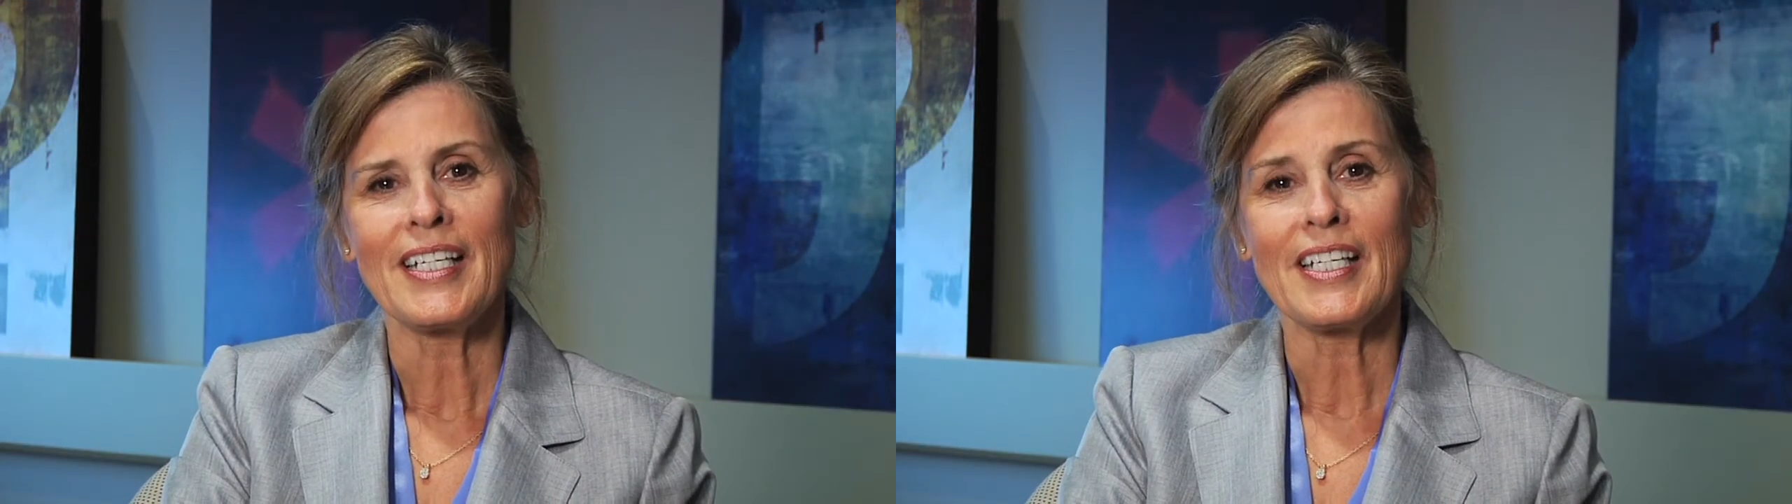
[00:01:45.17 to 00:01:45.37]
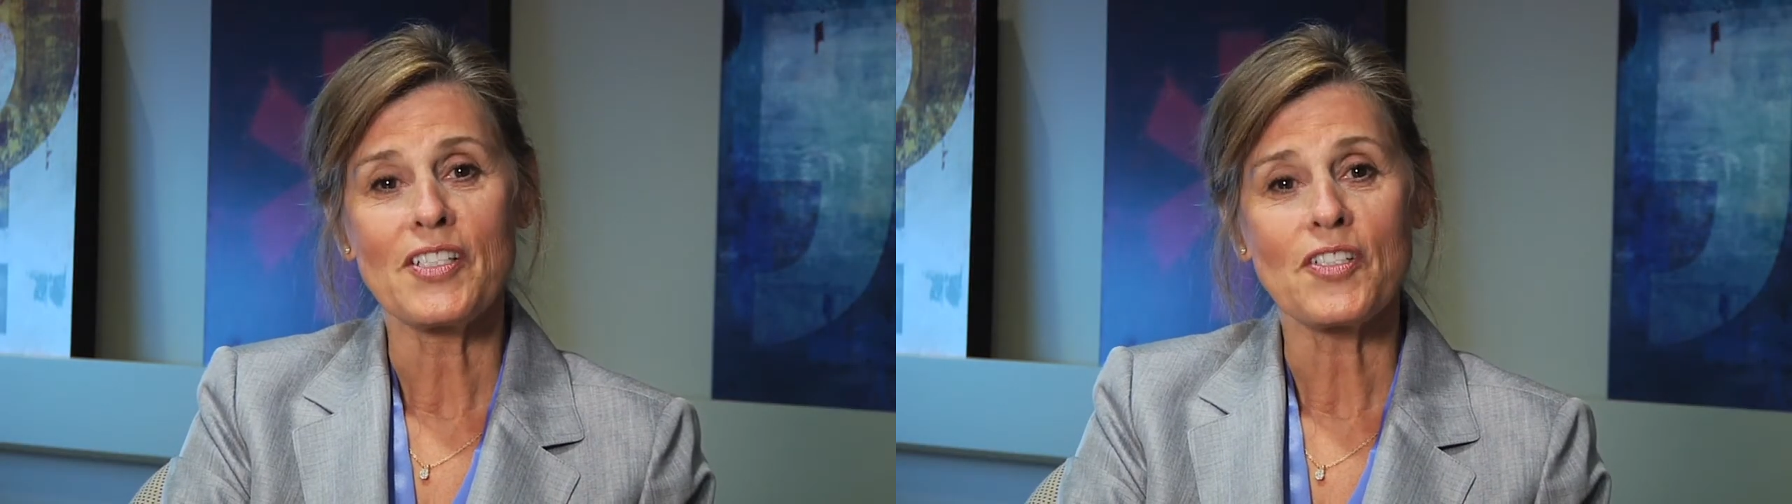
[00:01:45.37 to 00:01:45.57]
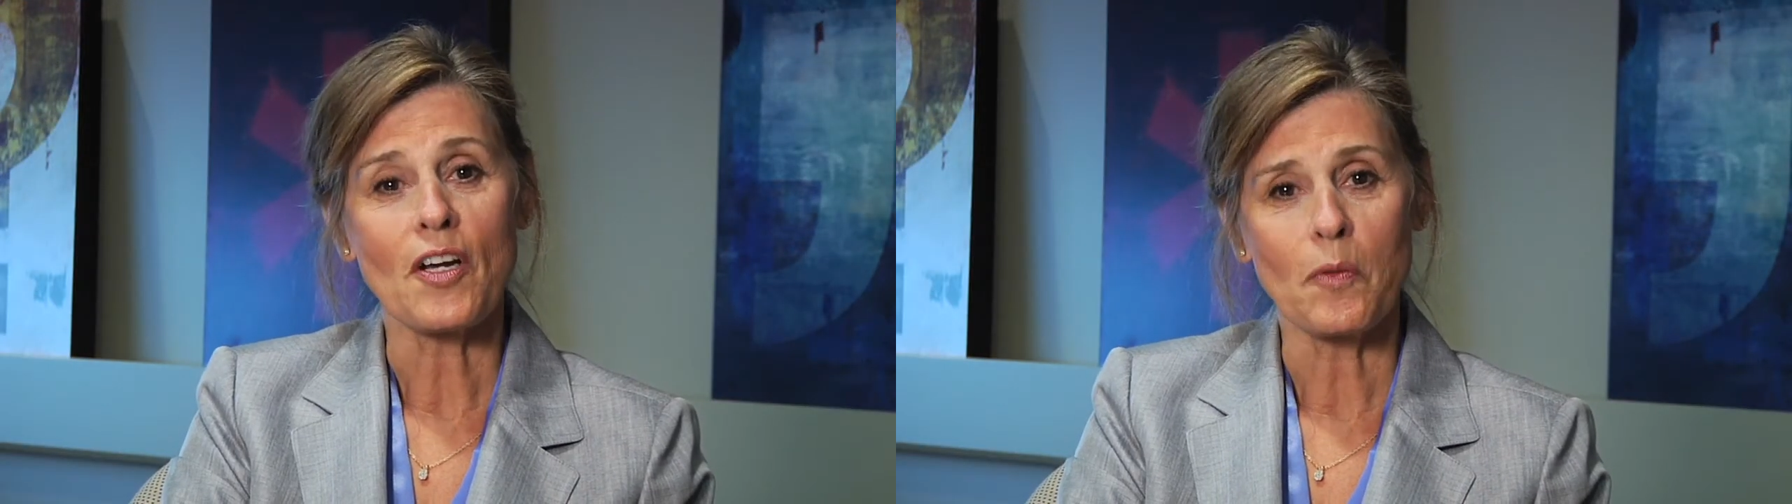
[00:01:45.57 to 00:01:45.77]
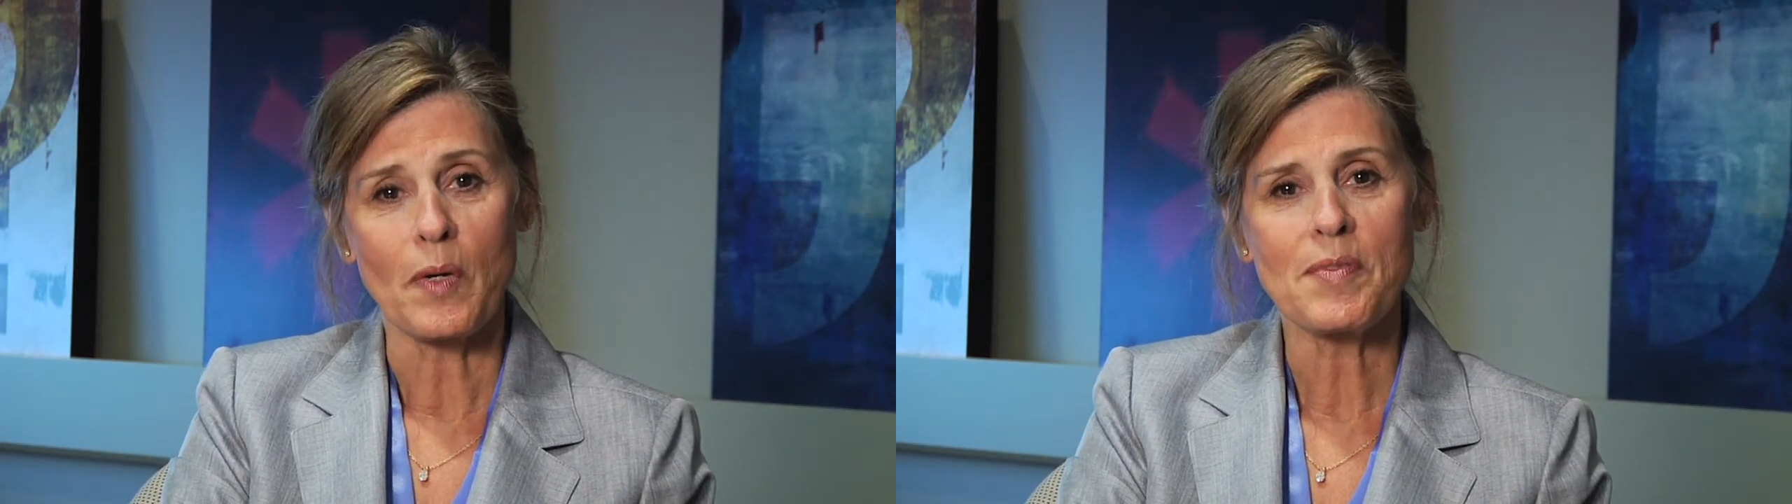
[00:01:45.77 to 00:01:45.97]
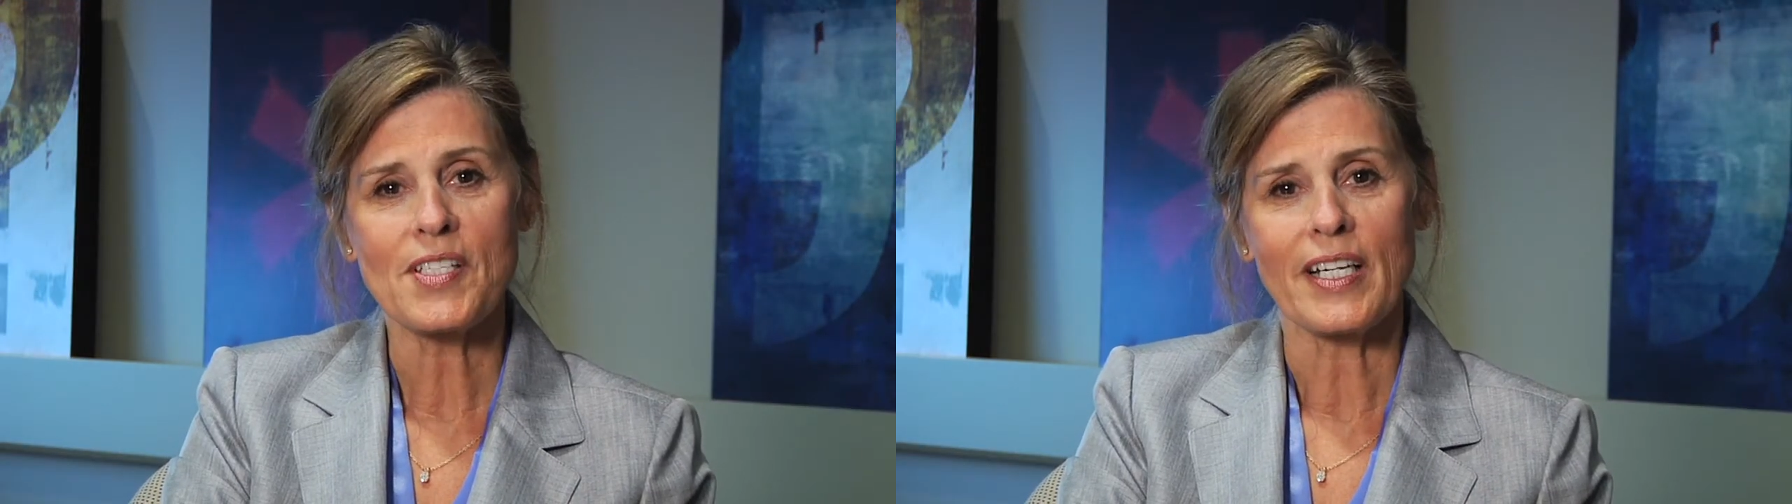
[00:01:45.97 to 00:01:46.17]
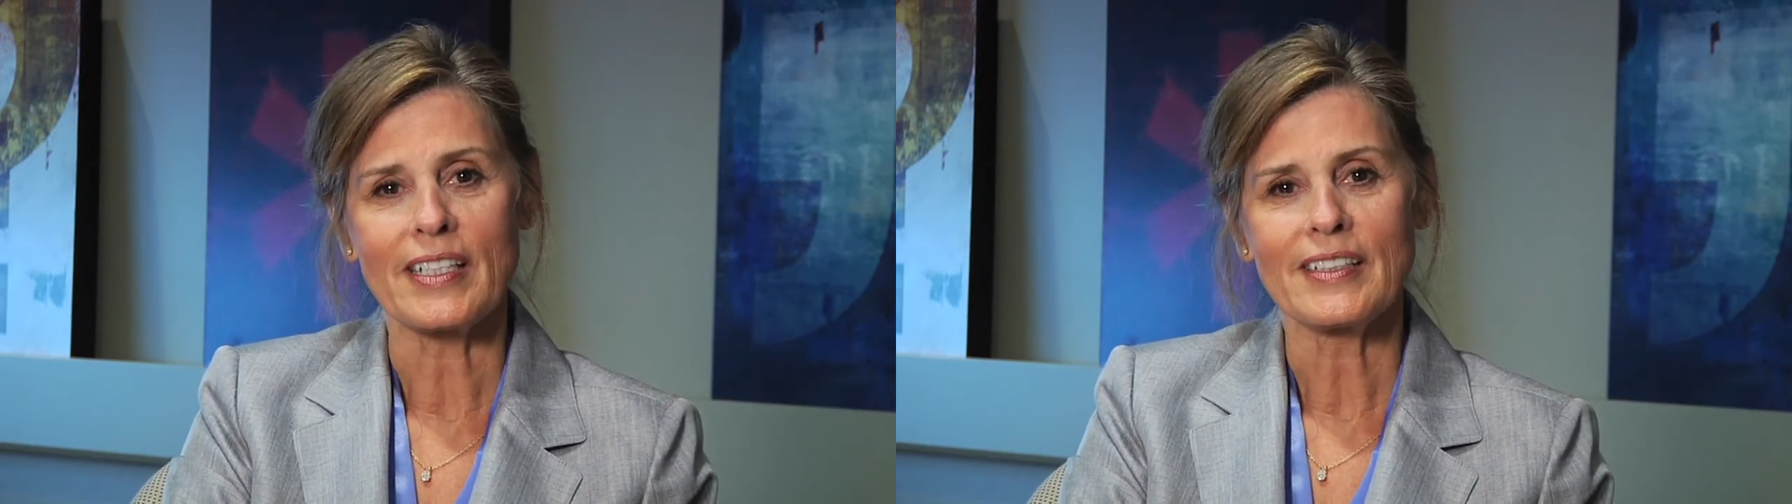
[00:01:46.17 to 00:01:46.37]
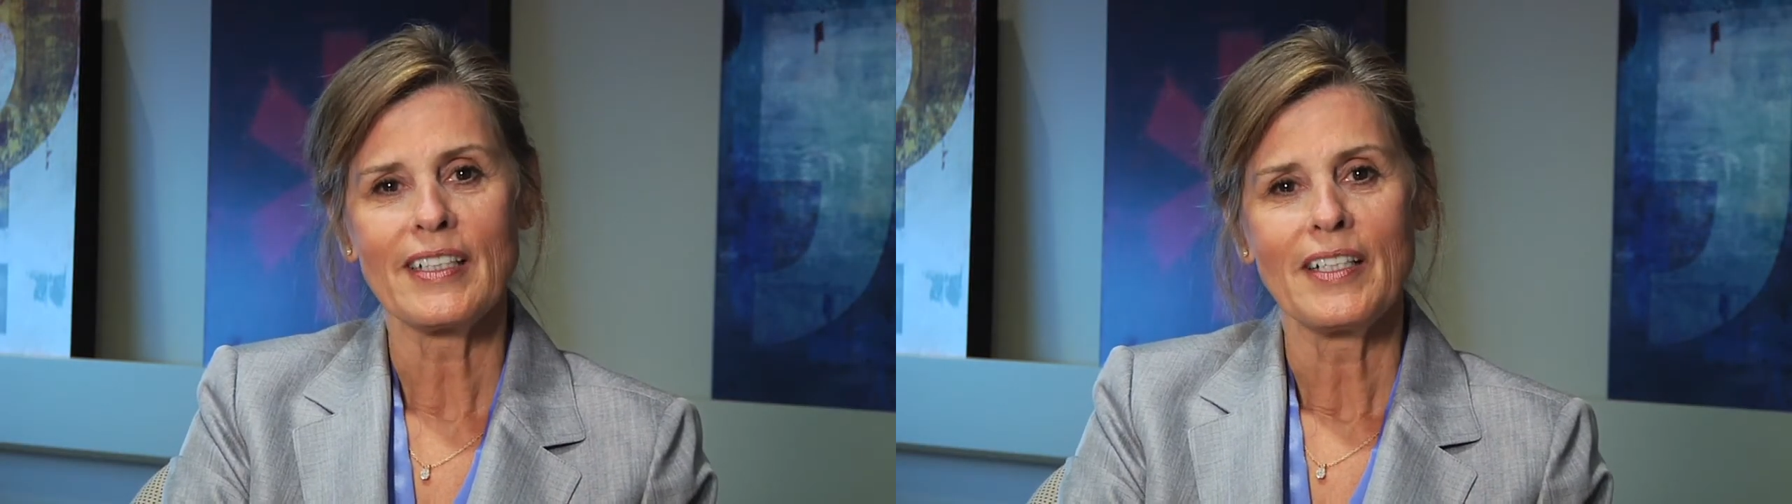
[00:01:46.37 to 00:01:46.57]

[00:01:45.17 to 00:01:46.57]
is our website.